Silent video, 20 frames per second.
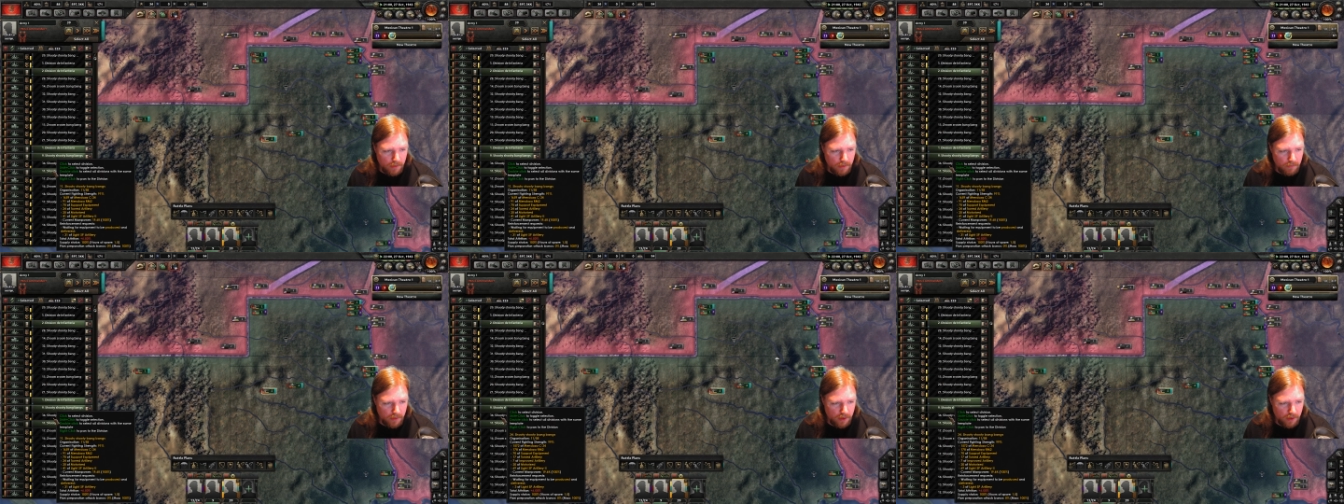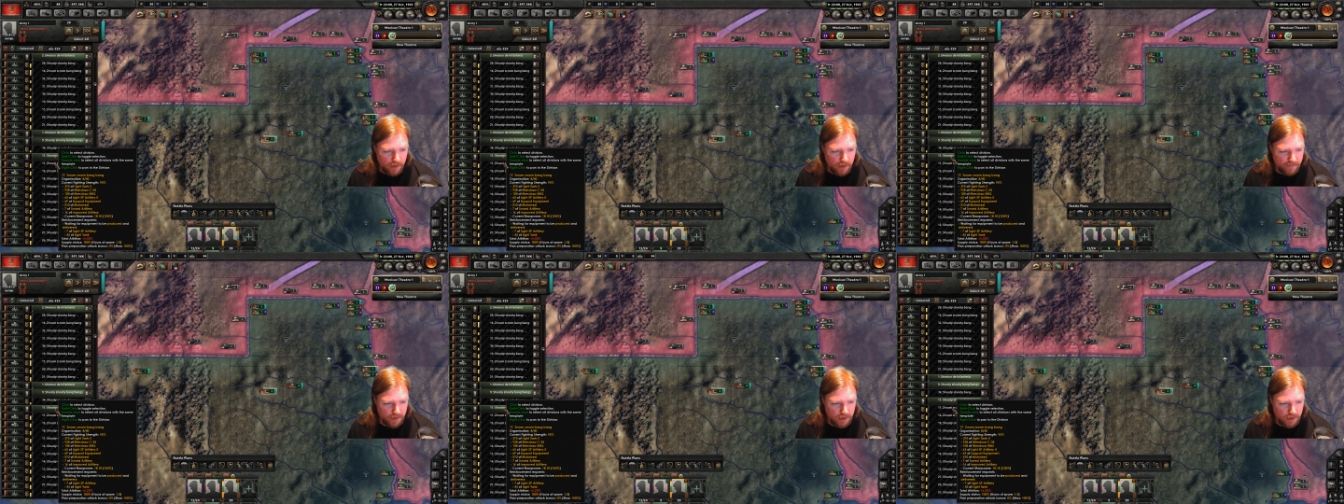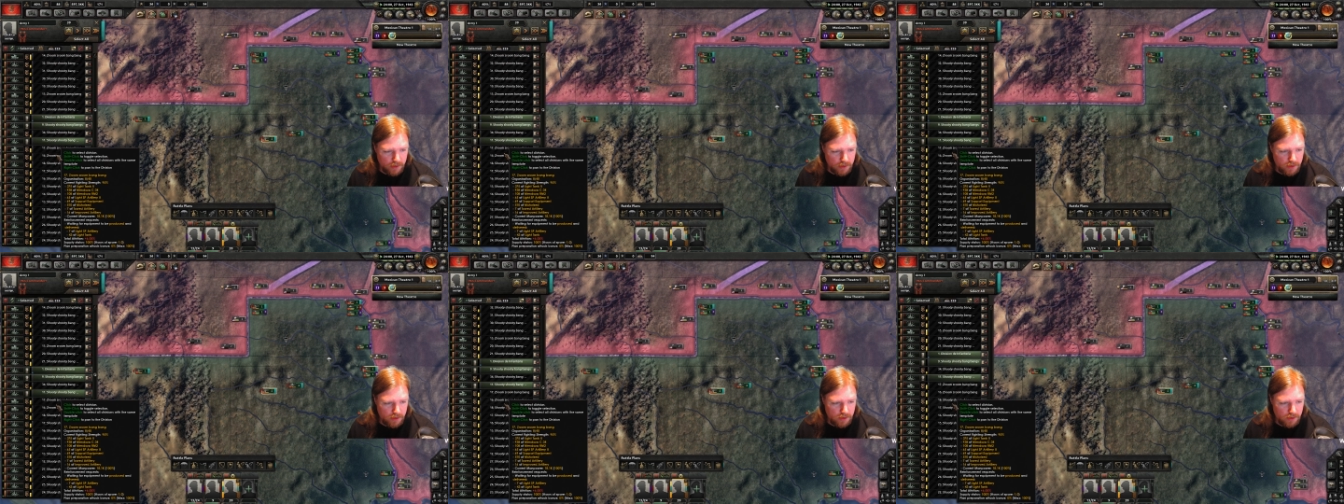
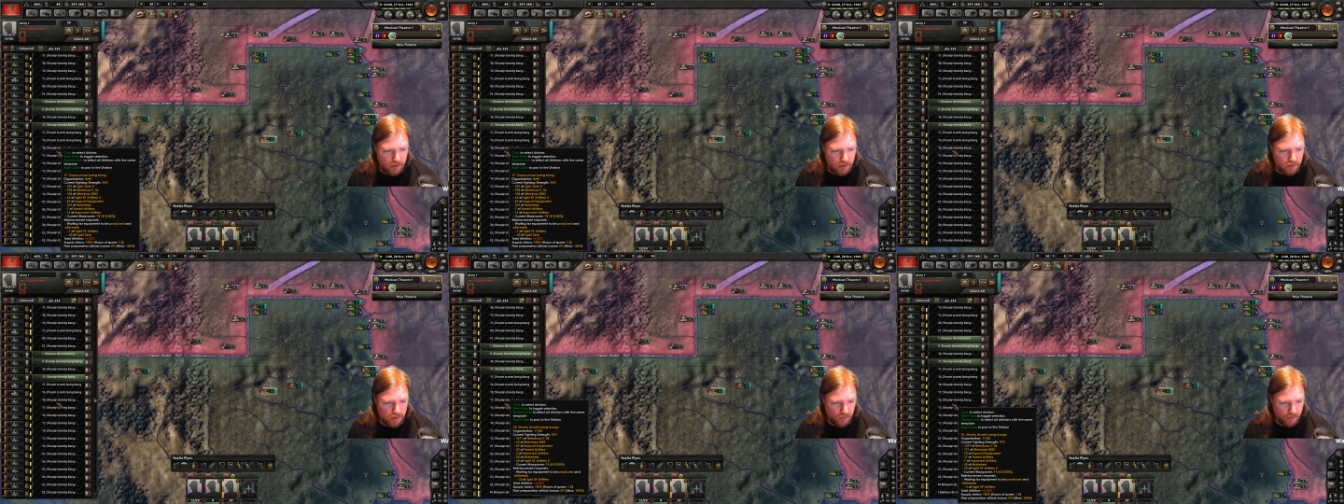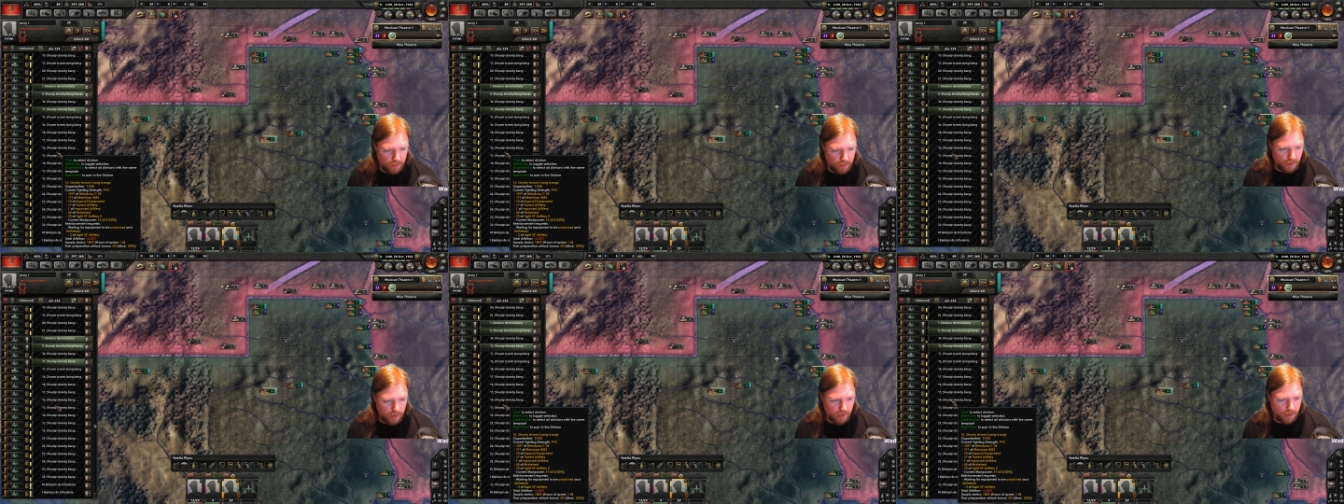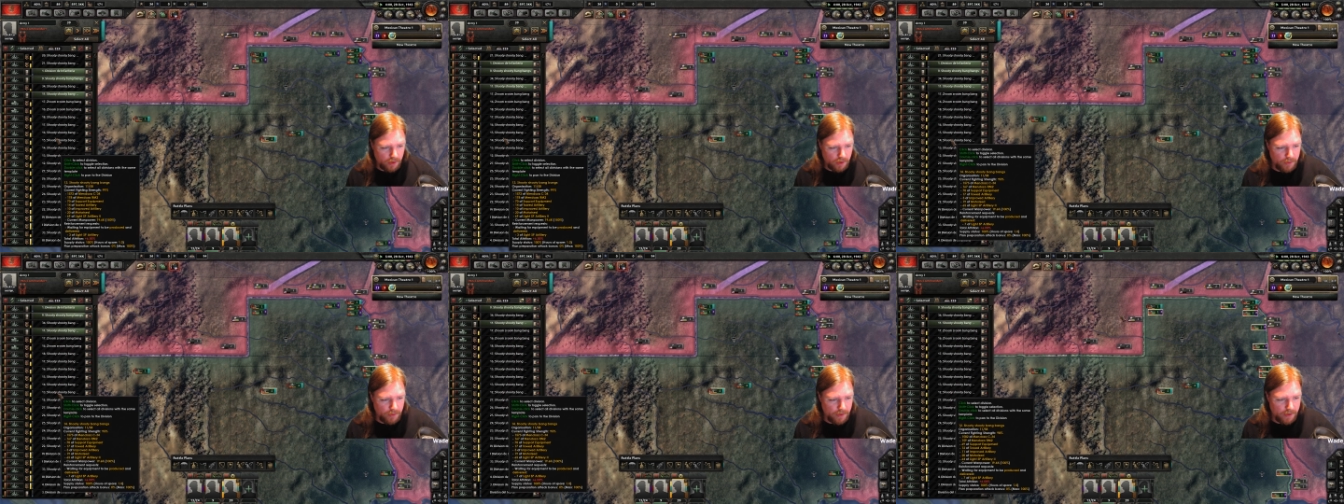Marvellous. We will
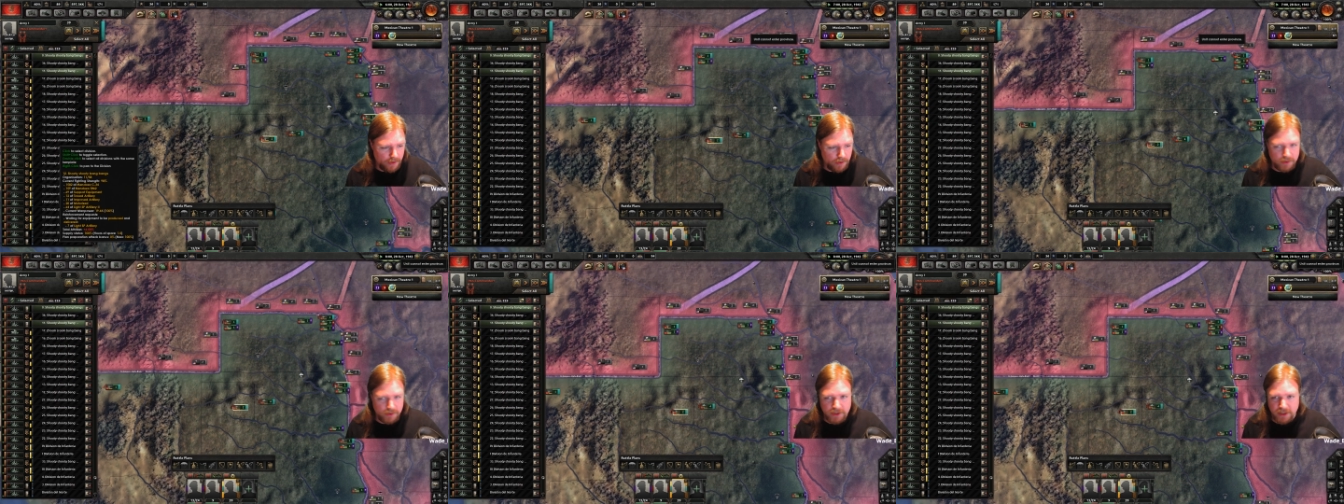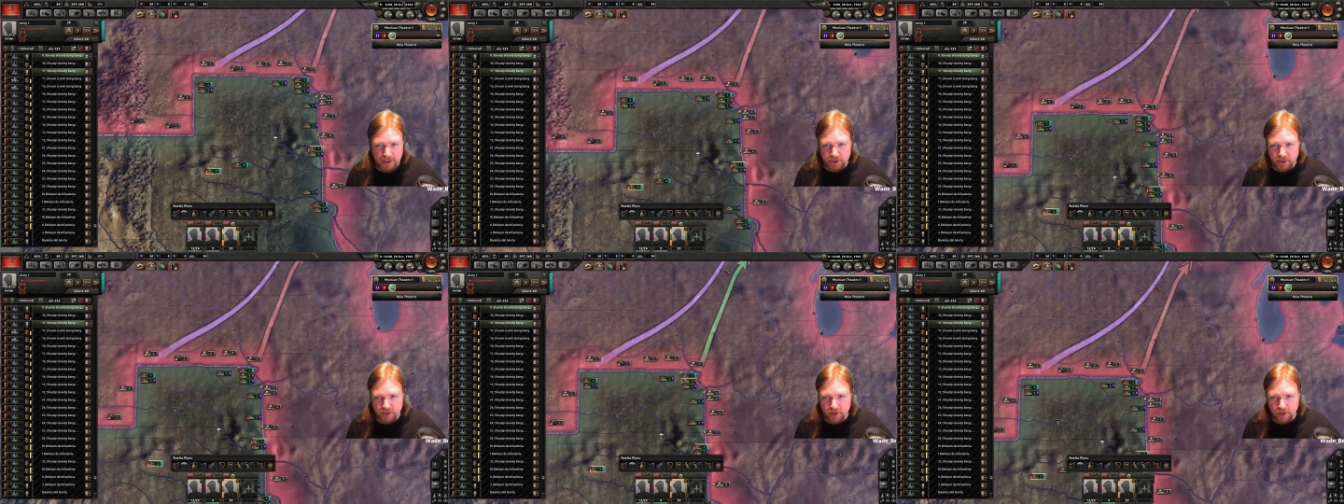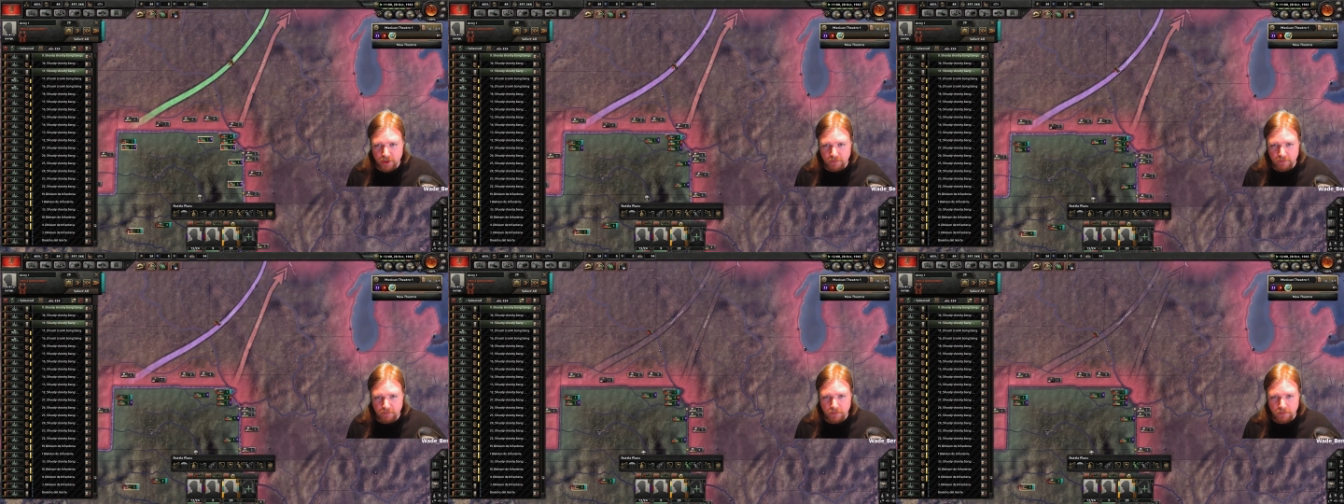go and attach
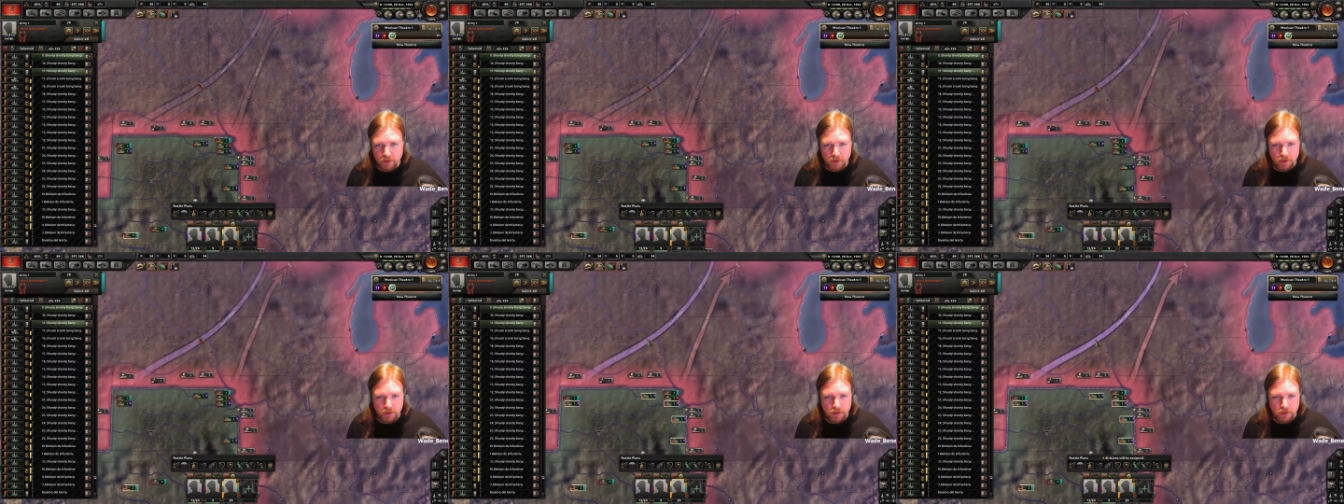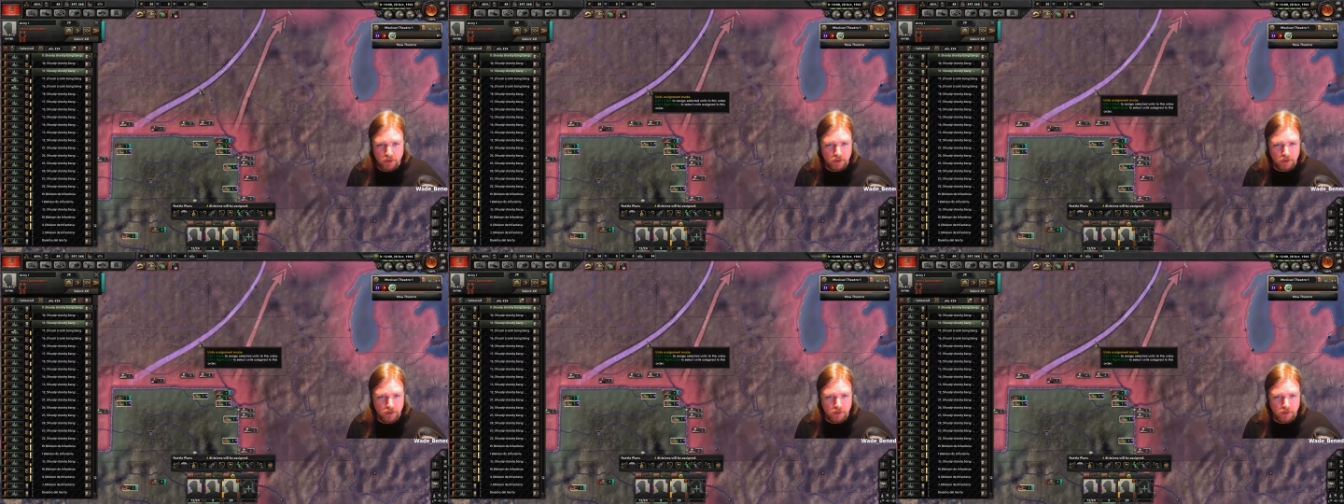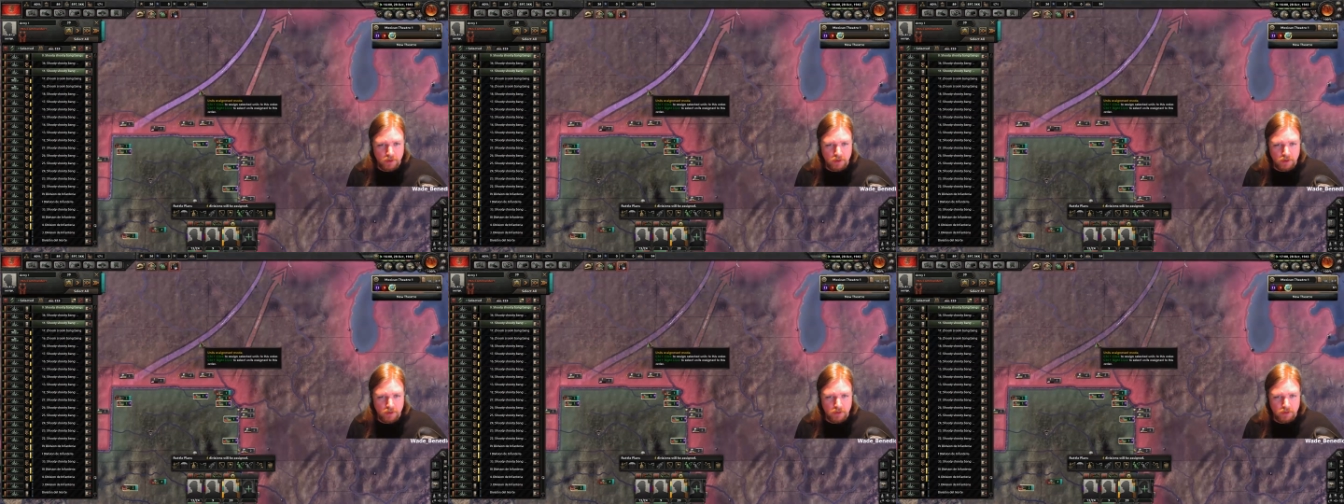them
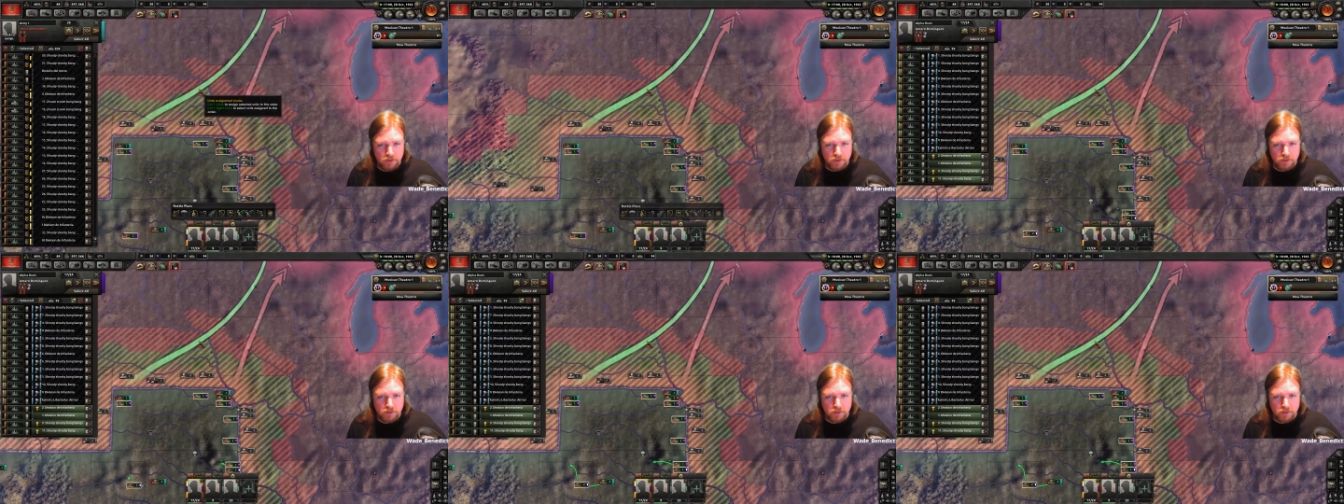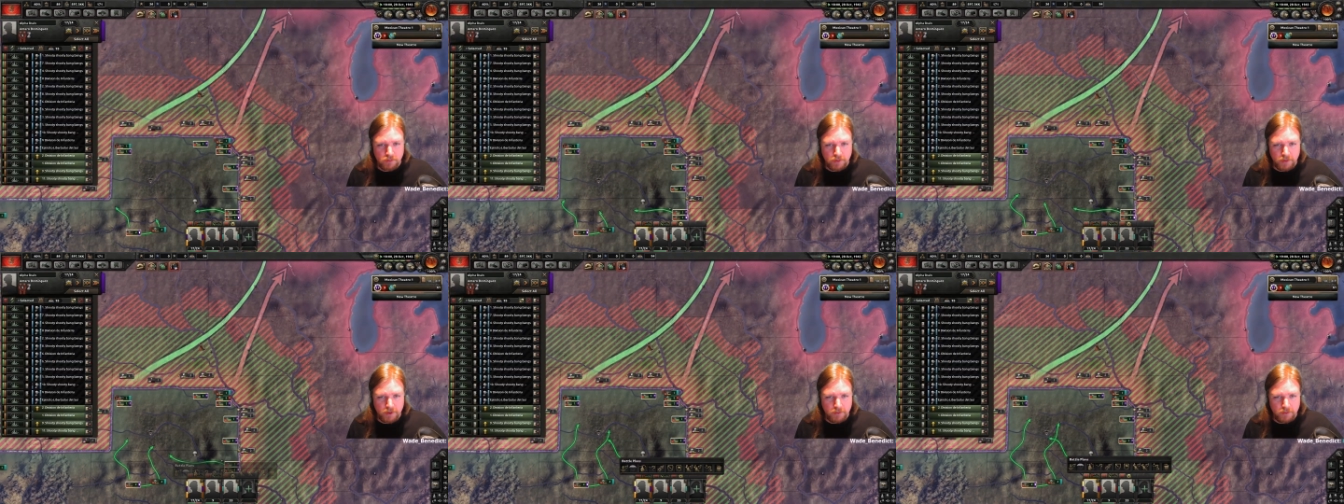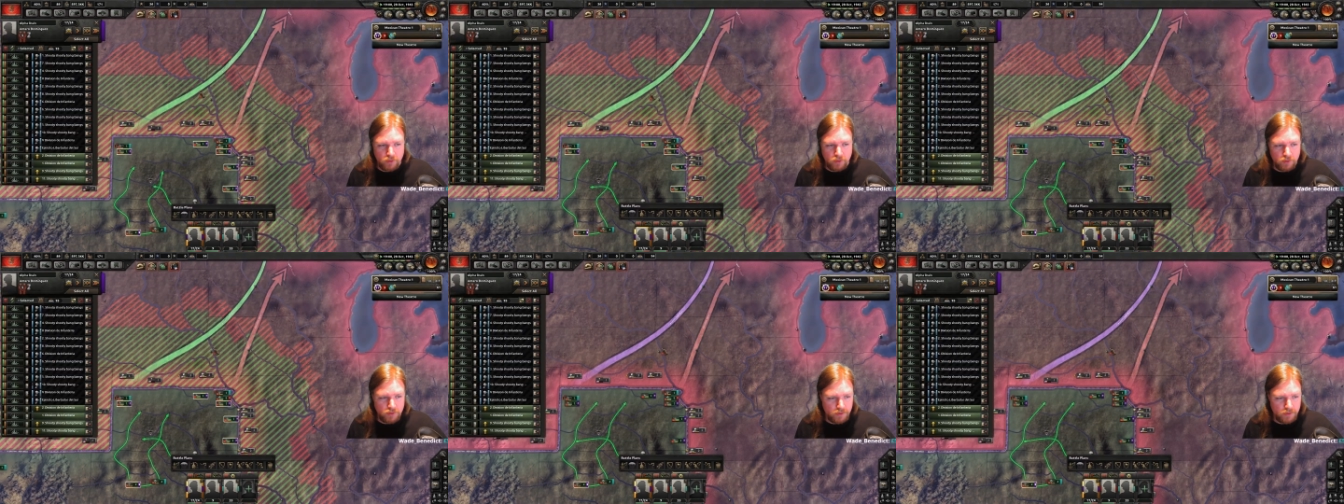to the
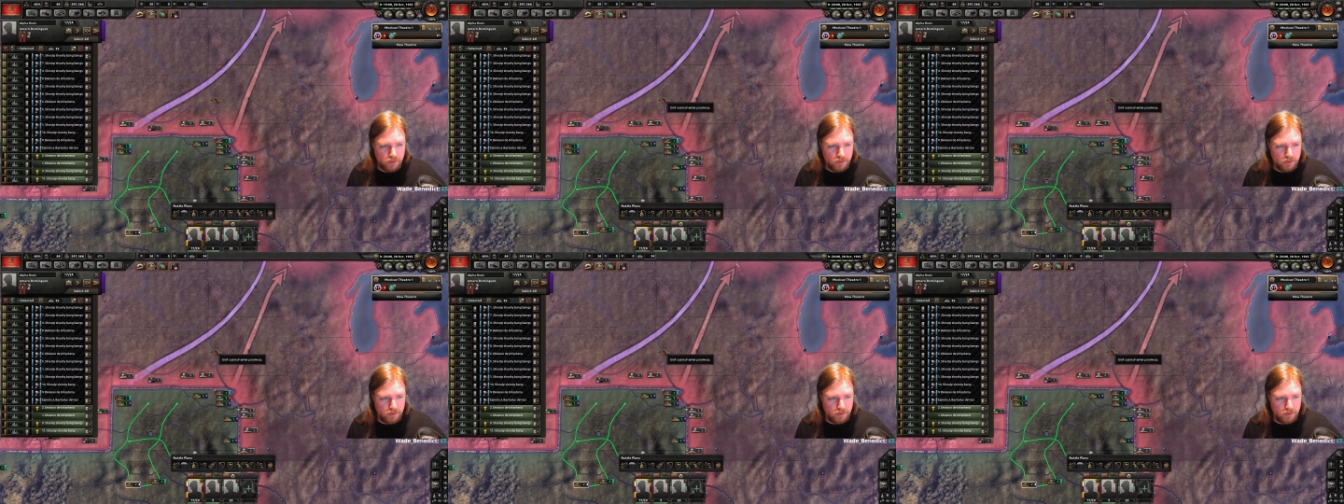purples.